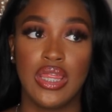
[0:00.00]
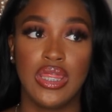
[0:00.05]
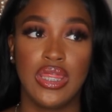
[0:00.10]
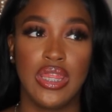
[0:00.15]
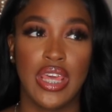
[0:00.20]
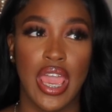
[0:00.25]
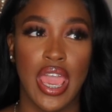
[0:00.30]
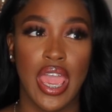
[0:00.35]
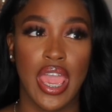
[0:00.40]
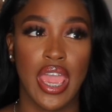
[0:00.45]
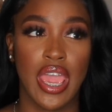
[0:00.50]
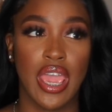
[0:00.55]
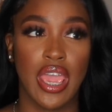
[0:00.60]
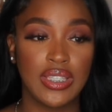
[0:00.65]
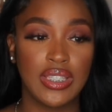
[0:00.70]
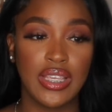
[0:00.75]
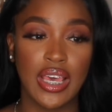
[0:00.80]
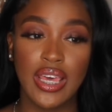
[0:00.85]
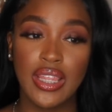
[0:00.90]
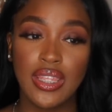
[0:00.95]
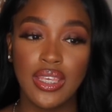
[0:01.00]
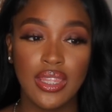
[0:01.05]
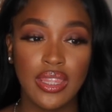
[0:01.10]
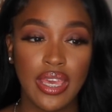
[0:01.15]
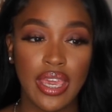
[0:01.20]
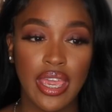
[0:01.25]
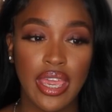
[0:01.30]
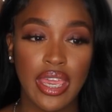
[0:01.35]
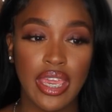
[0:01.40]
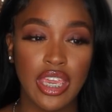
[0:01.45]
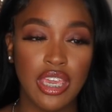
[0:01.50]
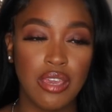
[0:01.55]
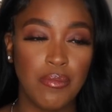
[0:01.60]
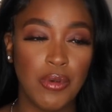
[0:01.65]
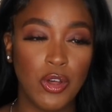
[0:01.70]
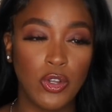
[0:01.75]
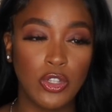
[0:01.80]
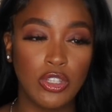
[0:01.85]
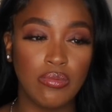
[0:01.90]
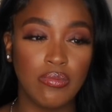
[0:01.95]
they said that they
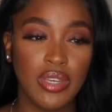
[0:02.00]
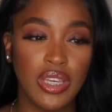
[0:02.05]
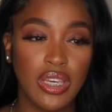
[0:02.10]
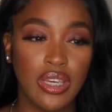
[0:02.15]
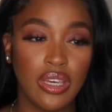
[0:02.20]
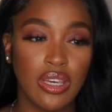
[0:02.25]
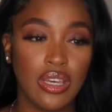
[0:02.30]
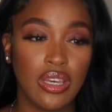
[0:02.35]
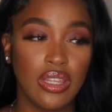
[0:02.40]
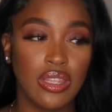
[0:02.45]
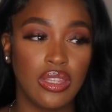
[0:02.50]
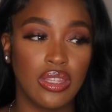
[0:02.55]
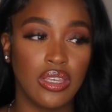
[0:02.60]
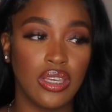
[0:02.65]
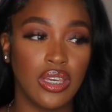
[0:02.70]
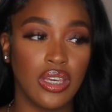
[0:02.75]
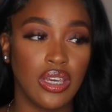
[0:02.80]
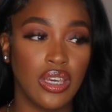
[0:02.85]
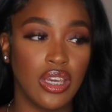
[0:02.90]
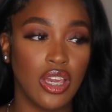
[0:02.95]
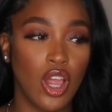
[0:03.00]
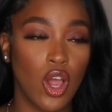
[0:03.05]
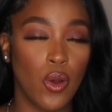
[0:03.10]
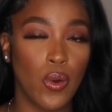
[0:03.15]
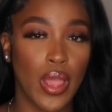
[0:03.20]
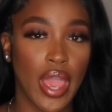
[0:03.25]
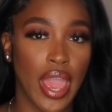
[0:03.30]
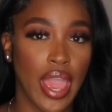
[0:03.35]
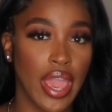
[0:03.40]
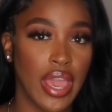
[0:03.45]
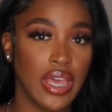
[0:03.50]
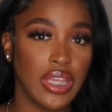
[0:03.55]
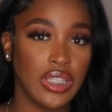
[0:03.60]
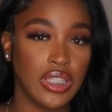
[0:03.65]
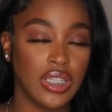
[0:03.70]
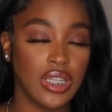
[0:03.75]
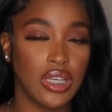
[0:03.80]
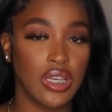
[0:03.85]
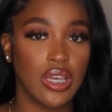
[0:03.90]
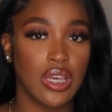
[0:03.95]
emailed me the okay
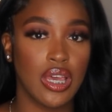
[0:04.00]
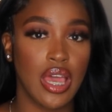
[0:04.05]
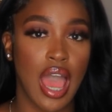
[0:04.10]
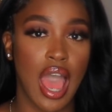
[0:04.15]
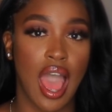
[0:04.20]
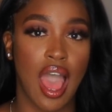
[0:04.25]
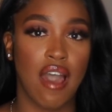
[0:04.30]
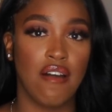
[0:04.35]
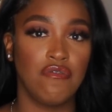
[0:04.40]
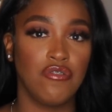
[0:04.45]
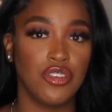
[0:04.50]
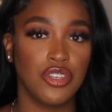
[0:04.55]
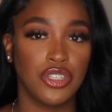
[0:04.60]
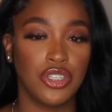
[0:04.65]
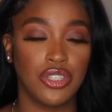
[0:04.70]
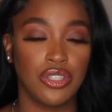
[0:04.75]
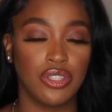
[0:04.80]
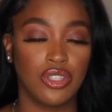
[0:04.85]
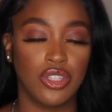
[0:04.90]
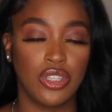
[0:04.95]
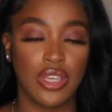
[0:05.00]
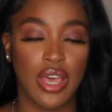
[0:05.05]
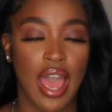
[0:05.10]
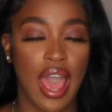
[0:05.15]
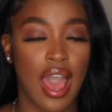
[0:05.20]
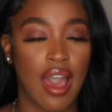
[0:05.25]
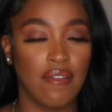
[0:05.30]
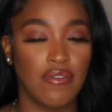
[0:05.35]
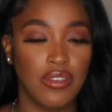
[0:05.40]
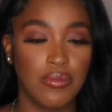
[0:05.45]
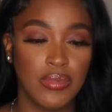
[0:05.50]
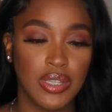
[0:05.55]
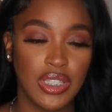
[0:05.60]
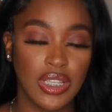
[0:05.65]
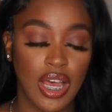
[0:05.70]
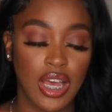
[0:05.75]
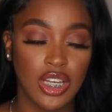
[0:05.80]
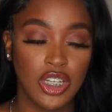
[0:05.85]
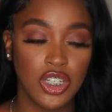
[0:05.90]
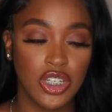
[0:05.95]
to have the
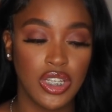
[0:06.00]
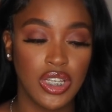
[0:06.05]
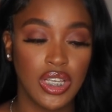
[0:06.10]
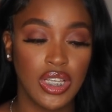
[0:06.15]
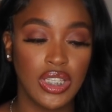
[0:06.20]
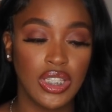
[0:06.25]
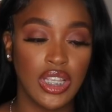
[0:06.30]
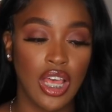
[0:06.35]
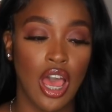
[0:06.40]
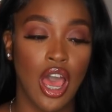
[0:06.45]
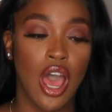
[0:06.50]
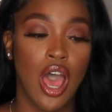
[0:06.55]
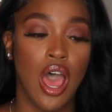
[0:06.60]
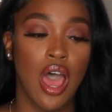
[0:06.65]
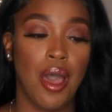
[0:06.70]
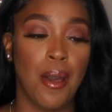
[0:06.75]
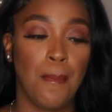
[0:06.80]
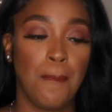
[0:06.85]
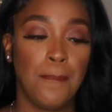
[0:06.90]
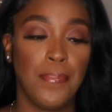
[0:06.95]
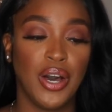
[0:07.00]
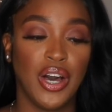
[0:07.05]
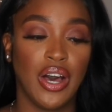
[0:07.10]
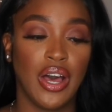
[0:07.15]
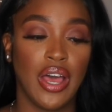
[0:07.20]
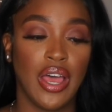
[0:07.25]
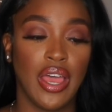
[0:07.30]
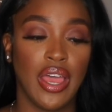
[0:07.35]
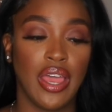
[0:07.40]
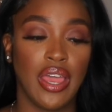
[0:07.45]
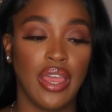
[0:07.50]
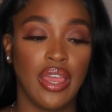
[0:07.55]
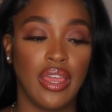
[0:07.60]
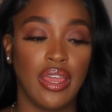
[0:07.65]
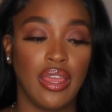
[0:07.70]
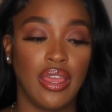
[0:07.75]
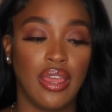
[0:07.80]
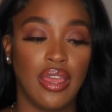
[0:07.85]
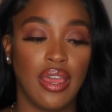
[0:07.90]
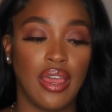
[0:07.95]
massages, but
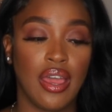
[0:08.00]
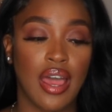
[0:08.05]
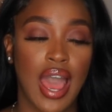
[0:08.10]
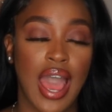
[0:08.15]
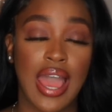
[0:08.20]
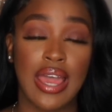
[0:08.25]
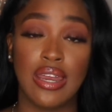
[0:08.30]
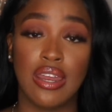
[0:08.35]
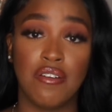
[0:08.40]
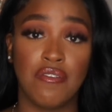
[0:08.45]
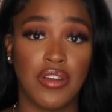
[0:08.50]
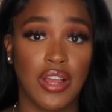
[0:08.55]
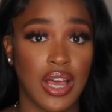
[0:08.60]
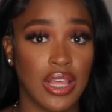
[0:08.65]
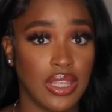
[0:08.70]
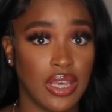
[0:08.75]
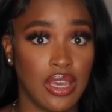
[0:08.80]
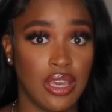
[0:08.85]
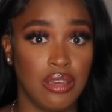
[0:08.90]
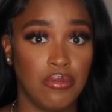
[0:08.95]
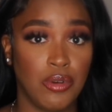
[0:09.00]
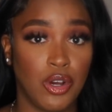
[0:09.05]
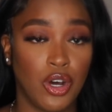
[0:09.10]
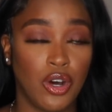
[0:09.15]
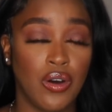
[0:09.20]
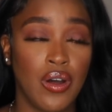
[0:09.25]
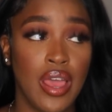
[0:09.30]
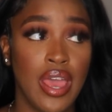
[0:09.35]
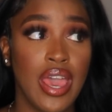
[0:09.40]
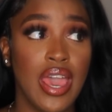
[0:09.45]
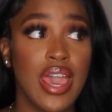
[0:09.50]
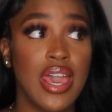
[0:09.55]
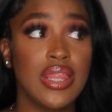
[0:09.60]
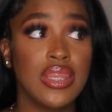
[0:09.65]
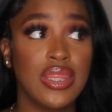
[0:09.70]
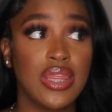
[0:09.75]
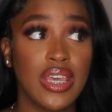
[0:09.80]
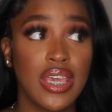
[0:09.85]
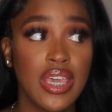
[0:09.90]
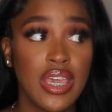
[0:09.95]
I never got that email.
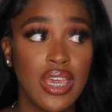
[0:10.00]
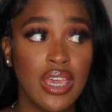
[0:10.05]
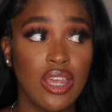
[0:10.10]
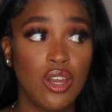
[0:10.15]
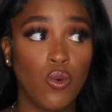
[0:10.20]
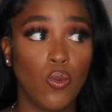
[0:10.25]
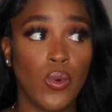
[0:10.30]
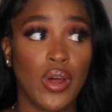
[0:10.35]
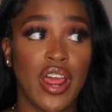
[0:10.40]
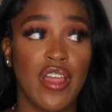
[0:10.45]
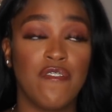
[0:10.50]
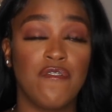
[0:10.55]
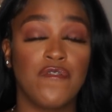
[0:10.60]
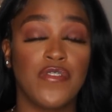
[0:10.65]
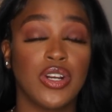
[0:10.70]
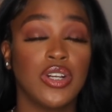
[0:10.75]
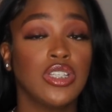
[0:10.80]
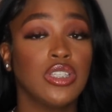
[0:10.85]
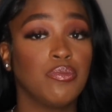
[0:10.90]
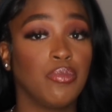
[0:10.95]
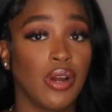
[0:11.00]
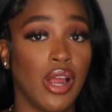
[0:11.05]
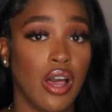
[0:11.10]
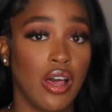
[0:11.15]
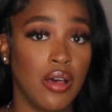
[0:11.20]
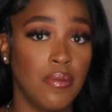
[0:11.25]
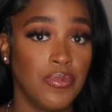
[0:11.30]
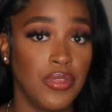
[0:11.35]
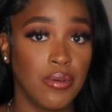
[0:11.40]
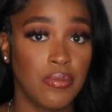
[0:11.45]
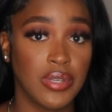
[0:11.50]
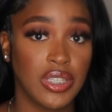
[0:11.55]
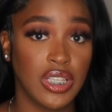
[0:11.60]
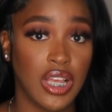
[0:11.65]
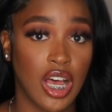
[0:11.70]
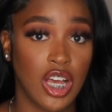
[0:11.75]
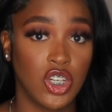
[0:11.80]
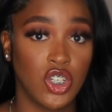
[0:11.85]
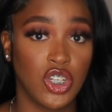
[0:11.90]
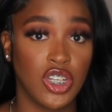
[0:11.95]
And then when I first brought up the
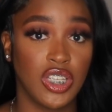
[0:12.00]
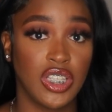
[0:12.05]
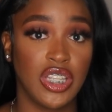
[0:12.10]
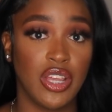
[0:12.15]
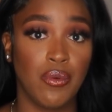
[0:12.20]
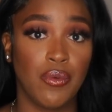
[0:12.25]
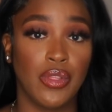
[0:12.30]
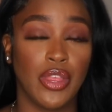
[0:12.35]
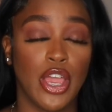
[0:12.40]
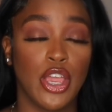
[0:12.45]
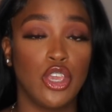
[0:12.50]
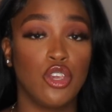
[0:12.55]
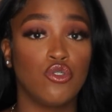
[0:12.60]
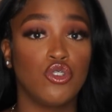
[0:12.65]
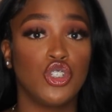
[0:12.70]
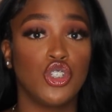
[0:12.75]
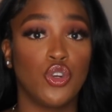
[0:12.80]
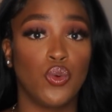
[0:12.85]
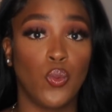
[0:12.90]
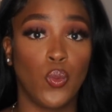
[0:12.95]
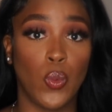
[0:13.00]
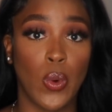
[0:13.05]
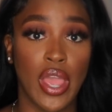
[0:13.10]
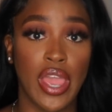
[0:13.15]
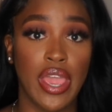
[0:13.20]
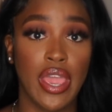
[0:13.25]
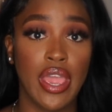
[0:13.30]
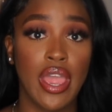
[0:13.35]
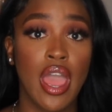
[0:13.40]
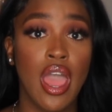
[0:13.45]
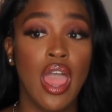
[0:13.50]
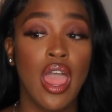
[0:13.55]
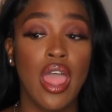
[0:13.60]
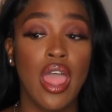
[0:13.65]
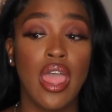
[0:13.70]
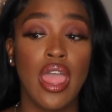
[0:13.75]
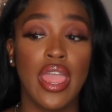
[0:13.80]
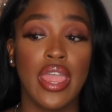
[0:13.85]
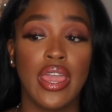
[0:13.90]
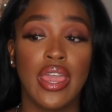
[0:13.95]
massages, they were like, you should wait.
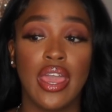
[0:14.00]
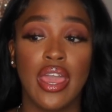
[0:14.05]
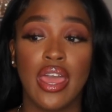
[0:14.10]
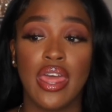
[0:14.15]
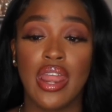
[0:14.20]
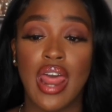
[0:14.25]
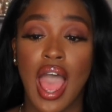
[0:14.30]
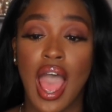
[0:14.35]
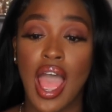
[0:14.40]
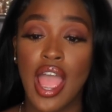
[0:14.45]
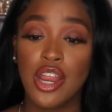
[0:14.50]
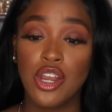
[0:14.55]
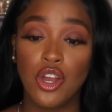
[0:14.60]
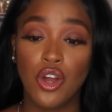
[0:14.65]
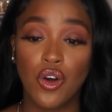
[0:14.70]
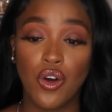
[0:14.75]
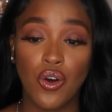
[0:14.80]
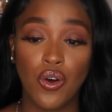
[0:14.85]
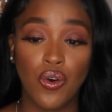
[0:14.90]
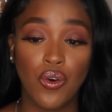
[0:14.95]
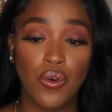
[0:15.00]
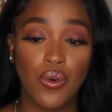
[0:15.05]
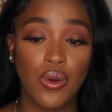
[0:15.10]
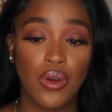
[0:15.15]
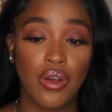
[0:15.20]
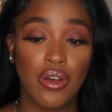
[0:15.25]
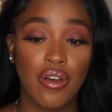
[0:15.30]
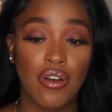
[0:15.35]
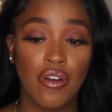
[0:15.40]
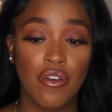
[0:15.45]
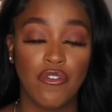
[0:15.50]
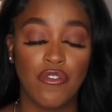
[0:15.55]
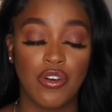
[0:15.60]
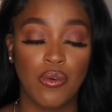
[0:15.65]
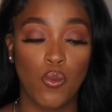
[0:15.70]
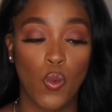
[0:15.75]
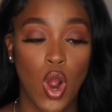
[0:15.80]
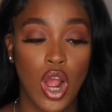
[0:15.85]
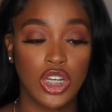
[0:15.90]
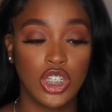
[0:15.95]
And I know
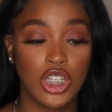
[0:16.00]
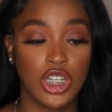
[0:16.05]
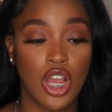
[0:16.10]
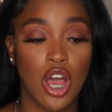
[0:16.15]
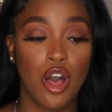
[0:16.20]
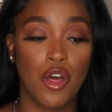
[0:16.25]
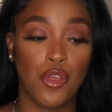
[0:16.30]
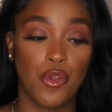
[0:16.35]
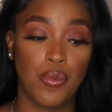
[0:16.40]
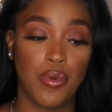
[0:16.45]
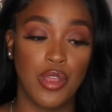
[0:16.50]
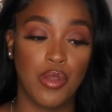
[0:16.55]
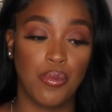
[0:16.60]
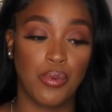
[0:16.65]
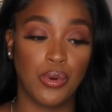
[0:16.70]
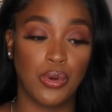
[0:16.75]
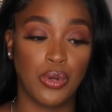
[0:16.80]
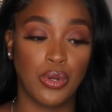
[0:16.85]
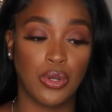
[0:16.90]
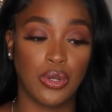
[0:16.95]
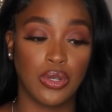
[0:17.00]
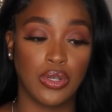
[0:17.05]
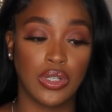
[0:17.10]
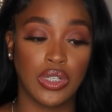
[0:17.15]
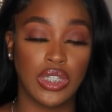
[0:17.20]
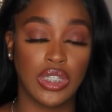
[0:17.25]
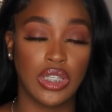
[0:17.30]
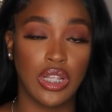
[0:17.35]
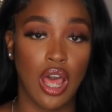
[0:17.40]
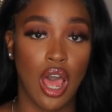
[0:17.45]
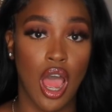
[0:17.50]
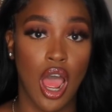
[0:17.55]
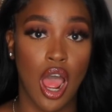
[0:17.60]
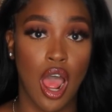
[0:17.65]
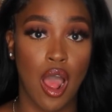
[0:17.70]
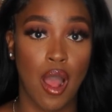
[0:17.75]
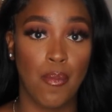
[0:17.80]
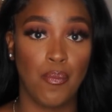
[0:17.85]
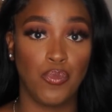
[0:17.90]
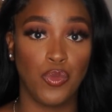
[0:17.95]
from watching other people's,
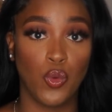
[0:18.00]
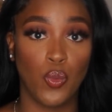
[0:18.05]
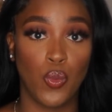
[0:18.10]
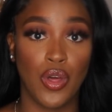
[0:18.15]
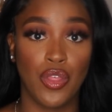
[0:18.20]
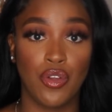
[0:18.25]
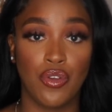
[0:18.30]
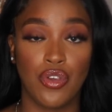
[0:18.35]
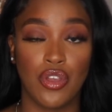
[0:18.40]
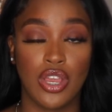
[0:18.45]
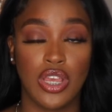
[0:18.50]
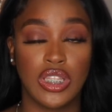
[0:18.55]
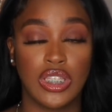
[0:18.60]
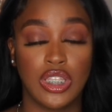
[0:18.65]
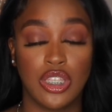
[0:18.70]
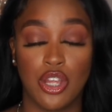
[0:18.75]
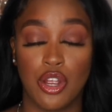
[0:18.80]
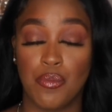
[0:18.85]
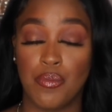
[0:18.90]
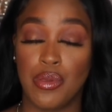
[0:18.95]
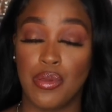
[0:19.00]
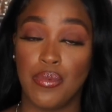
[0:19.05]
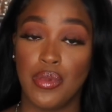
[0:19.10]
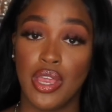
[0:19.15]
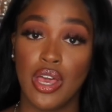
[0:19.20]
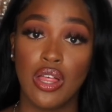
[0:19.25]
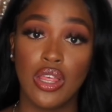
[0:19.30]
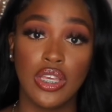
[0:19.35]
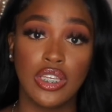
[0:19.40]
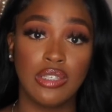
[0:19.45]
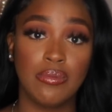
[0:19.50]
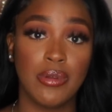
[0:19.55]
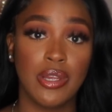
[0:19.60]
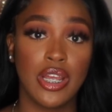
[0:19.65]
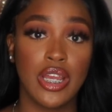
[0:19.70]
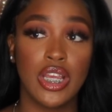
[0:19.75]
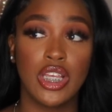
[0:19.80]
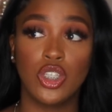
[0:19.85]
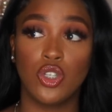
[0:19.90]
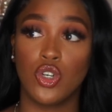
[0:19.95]
whether it's their BBL
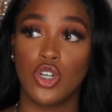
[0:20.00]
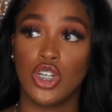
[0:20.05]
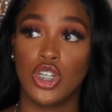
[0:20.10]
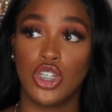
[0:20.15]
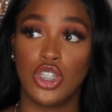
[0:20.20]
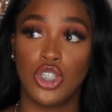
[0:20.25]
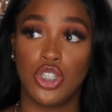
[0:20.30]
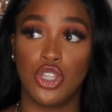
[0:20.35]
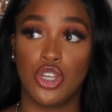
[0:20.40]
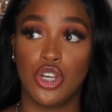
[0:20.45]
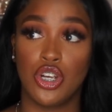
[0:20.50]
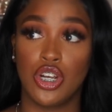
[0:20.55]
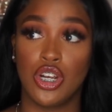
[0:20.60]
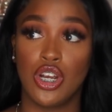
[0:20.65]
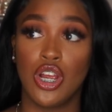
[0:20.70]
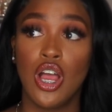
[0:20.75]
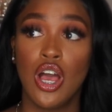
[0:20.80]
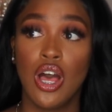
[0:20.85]
experience or their